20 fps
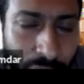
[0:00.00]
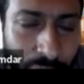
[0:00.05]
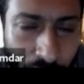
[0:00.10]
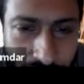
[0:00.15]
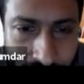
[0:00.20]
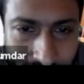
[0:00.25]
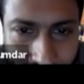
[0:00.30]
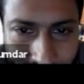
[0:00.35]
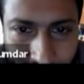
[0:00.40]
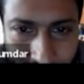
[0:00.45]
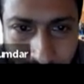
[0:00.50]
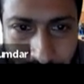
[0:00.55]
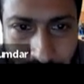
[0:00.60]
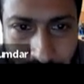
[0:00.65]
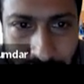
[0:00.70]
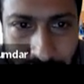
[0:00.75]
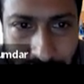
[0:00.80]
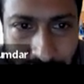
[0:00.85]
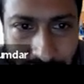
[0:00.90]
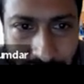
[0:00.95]
Monte Carlo,
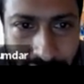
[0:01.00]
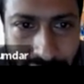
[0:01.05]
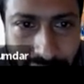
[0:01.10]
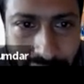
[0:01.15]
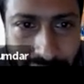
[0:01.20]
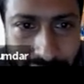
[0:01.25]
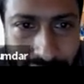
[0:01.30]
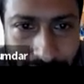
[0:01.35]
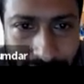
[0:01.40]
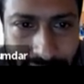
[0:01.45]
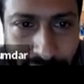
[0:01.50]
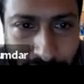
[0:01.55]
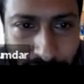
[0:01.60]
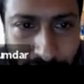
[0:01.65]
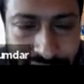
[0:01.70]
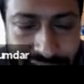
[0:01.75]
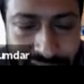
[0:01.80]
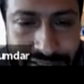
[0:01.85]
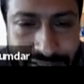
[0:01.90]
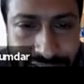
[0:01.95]
right? So
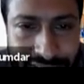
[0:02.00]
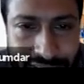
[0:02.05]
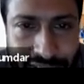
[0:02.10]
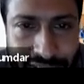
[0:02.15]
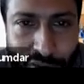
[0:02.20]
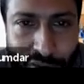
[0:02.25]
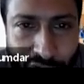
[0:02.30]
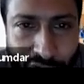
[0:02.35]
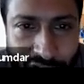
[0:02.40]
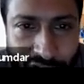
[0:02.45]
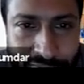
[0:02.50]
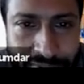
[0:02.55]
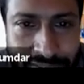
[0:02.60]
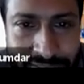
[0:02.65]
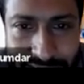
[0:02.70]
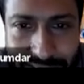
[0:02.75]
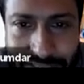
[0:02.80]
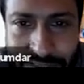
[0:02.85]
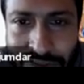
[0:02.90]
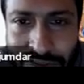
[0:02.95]
we consider all
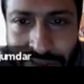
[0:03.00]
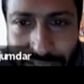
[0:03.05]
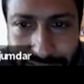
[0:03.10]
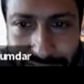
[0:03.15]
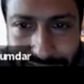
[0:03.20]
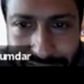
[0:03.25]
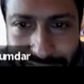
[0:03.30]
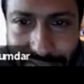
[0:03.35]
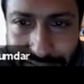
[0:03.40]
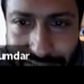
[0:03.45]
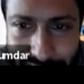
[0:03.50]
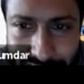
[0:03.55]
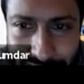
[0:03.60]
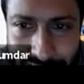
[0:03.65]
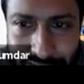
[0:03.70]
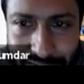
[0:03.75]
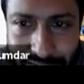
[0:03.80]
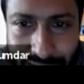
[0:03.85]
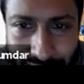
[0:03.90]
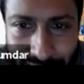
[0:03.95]
visits to the state
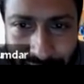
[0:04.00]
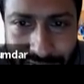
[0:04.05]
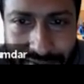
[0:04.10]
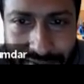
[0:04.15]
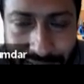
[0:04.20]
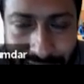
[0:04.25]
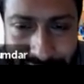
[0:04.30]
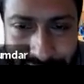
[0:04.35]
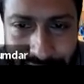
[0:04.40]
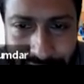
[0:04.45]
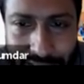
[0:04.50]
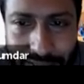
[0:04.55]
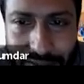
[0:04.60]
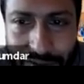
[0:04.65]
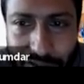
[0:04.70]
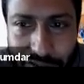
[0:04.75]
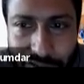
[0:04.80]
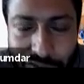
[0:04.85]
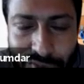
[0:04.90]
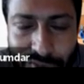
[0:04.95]
and that's the
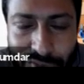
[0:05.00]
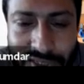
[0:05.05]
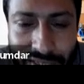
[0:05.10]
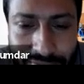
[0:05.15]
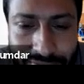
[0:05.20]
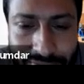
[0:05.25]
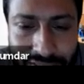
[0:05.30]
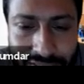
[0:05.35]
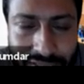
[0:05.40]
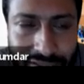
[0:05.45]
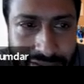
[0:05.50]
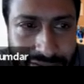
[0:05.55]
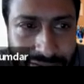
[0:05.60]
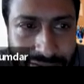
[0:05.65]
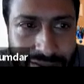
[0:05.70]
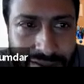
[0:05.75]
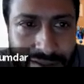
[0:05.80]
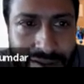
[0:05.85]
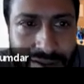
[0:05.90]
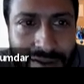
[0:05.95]
algorithm we have seen.
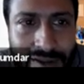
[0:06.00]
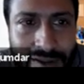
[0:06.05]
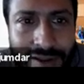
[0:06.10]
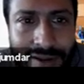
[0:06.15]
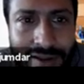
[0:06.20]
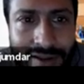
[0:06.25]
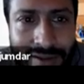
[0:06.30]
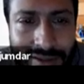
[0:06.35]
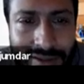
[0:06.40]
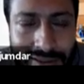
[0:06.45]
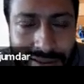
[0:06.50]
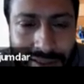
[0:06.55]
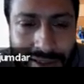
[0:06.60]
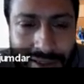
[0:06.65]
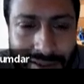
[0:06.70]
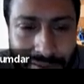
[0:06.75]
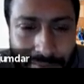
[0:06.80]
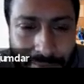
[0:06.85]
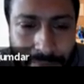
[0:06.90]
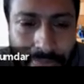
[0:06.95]

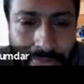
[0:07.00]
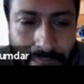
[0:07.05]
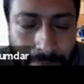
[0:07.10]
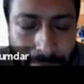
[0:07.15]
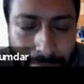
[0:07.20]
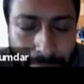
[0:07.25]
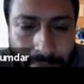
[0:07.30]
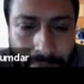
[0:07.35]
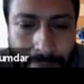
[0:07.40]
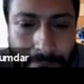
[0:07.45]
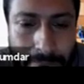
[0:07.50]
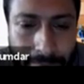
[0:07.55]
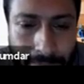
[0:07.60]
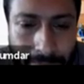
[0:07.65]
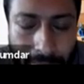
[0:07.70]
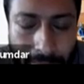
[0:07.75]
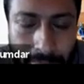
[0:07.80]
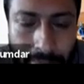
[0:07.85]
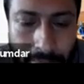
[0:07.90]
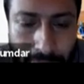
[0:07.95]
The
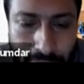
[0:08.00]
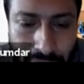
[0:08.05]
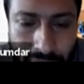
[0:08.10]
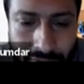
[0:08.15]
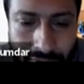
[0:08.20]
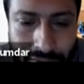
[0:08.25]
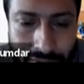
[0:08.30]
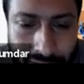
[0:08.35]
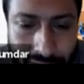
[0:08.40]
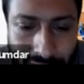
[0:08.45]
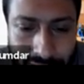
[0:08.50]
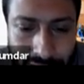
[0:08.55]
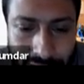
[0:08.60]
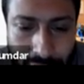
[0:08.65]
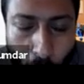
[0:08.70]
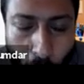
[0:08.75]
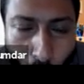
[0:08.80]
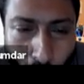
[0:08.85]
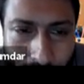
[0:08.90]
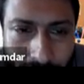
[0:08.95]
mm,
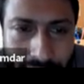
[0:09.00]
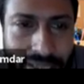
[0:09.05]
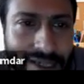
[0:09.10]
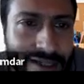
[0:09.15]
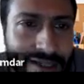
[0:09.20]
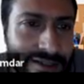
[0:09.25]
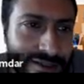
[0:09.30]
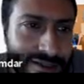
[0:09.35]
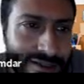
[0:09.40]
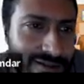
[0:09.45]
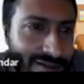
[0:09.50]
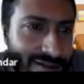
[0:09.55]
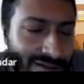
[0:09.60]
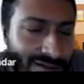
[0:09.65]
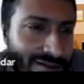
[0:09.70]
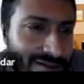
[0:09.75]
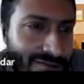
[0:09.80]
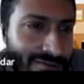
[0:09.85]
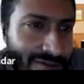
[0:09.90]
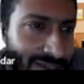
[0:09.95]
older
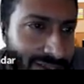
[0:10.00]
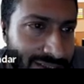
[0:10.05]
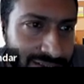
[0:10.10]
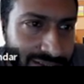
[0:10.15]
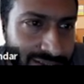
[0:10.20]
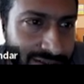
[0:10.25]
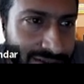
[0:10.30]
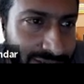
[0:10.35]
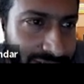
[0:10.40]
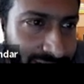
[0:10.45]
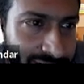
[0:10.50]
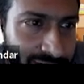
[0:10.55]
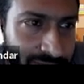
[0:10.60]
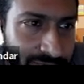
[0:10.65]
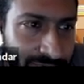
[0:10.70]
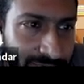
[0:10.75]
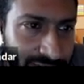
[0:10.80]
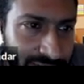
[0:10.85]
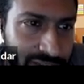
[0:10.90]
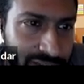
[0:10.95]
version is
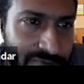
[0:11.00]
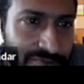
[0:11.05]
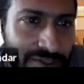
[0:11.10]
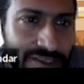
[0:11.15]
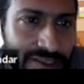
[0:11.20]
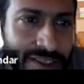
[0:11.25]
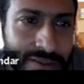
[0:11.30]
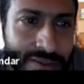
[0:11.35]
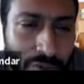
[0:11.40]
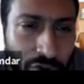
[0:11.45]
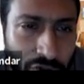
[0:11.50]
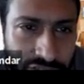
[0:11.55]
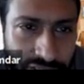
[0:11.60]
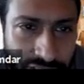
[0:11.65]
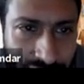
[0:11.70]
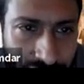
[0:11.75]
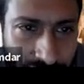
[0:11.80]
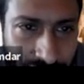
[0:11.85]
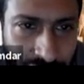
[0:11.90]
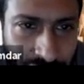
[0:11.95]
first visit Monte
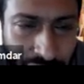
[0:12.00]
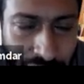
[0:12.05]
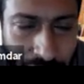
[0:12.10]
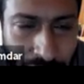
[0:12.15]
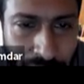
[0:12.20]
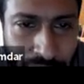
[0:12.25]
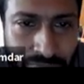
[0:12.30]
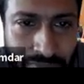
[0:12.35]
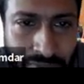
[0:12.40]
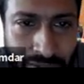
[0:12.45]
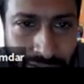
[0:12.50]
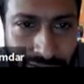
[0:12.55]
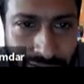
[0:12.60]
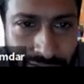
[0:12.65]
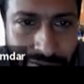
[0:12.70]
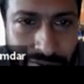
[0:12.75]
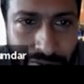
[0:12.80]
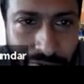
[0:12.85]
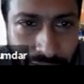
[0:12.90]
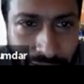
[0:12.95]
Carlo,
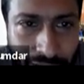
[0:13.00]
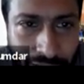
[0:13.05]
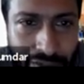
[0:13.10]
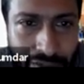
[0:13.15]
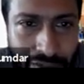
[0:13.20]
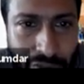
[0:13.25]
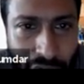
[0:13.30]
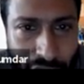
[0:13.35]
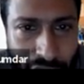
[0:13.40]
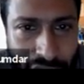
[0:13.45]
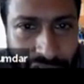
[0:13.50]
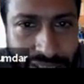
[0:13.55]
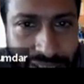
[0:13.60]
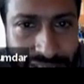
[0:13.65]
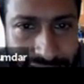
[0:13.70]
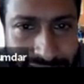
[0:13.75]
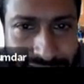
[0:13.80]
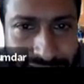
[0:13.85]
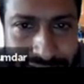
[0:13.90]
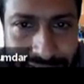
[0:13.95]
where we only
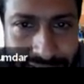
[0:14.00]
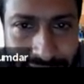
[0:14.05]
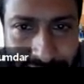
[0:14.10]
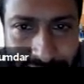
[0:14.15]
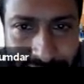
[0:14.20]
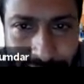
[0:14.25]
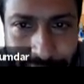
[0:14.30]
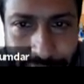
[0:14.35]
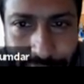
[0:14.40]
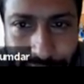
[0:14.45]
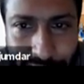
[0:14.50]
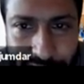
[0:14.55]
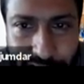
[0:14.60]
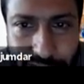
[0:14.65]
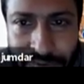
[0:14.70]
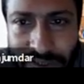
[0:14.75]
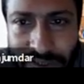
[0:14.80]
consider the first